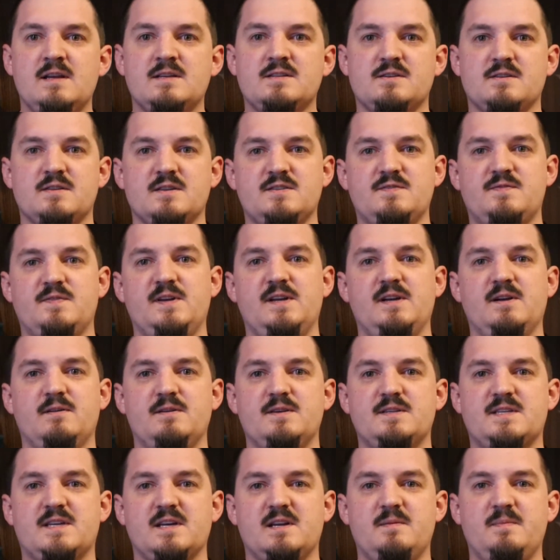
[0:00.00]
So this video
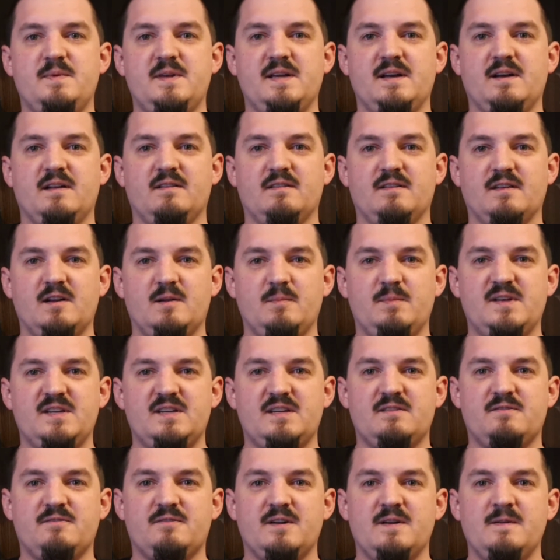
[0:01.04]
is going to be a little bit
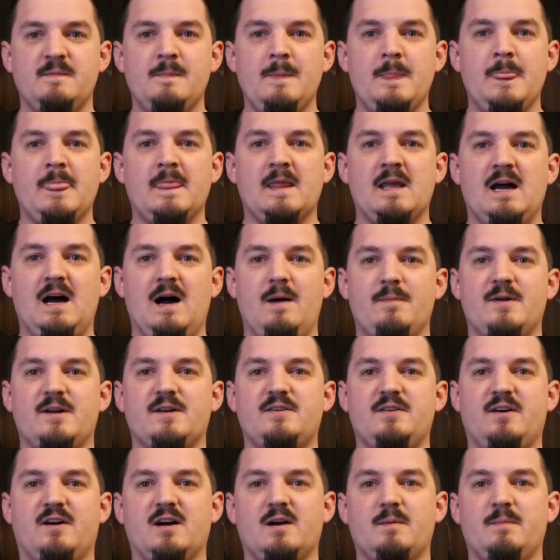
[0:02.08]
different. I'm going
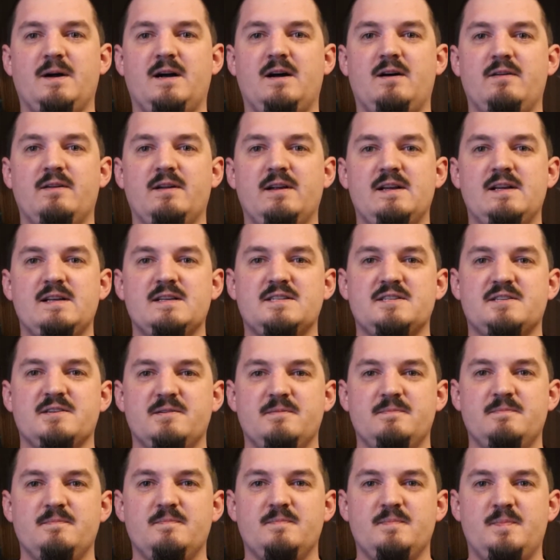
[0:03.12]
to talk about
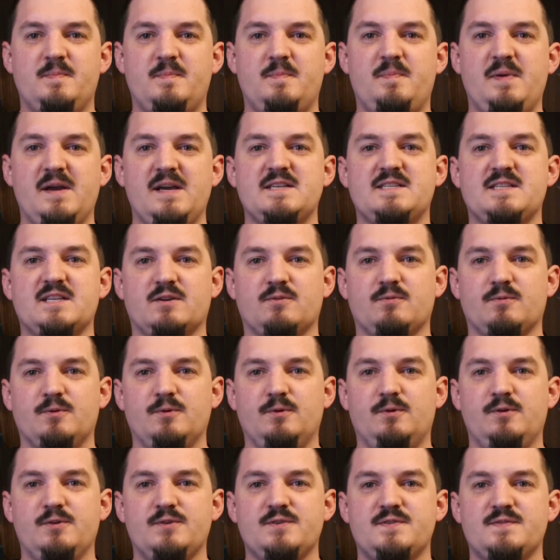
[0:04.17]
some basic
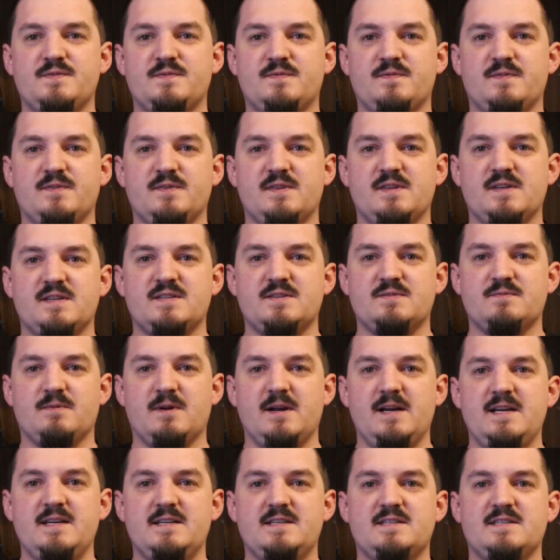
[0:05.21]
rules for this
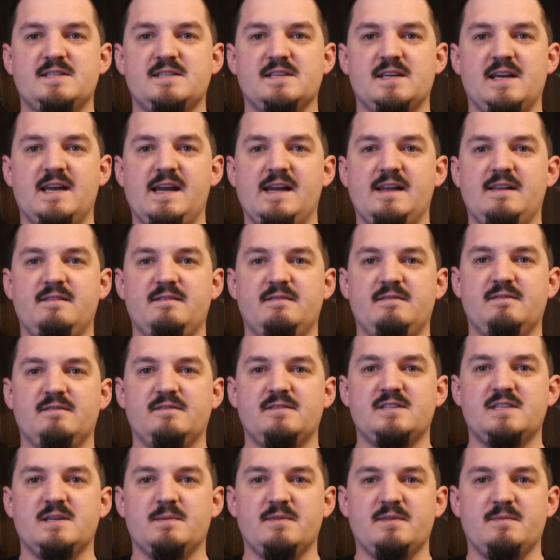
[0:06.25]
race
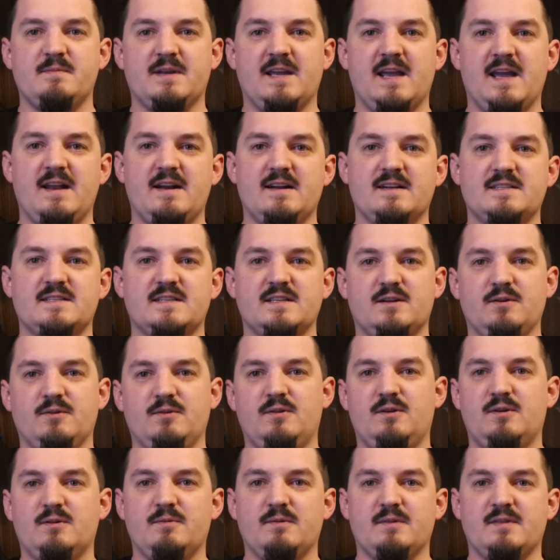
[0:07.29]
and some of the mechanics that go
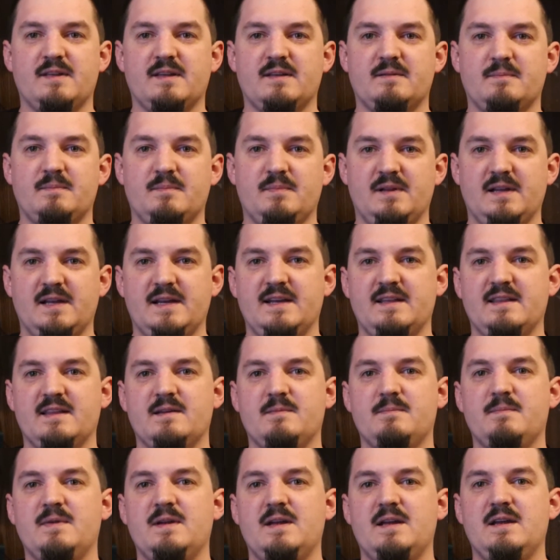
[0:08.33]
along with playing
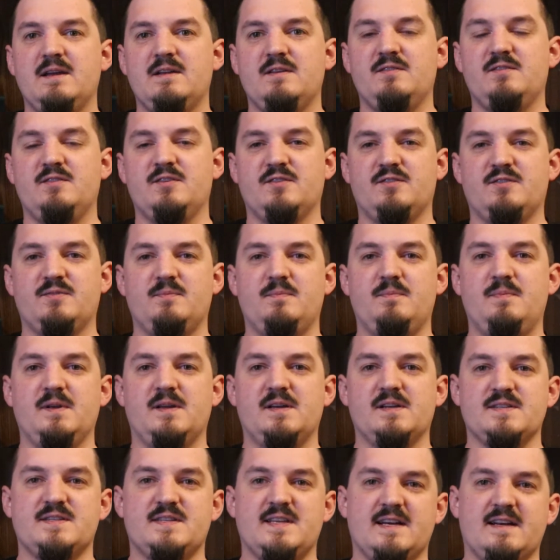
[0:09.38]
them, just
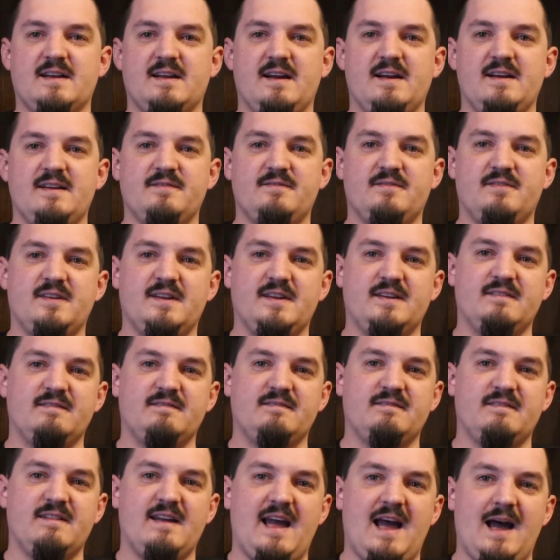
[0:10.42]
because that kind of
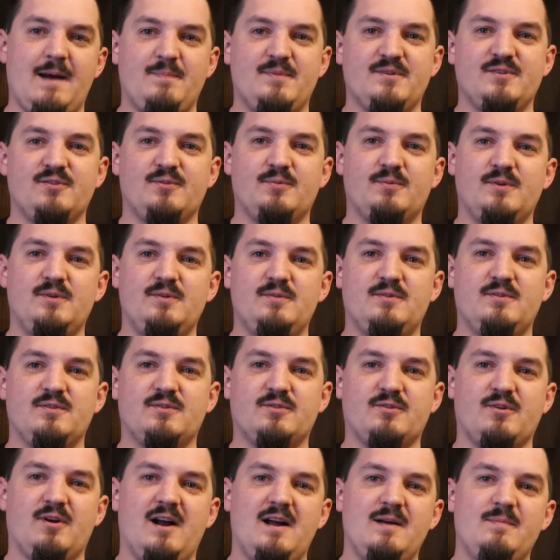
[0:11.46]
thing happens when you
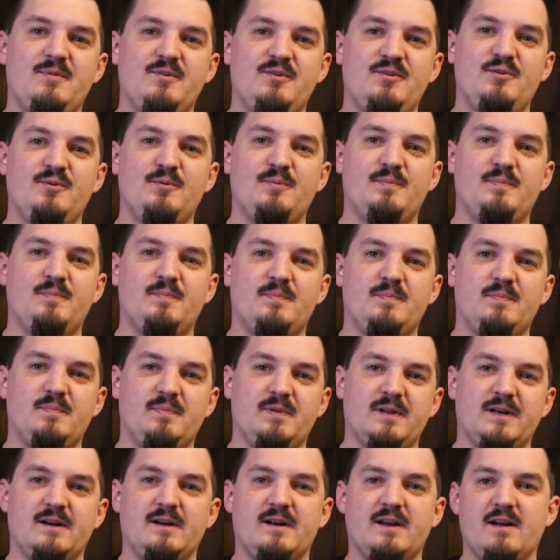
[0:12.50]
describe a new
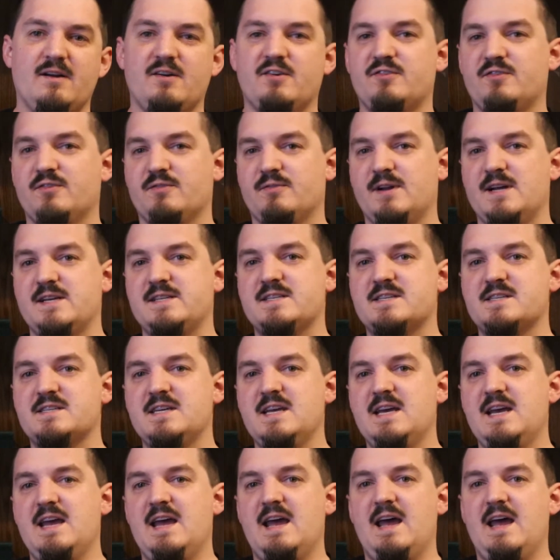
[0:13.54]
player character race.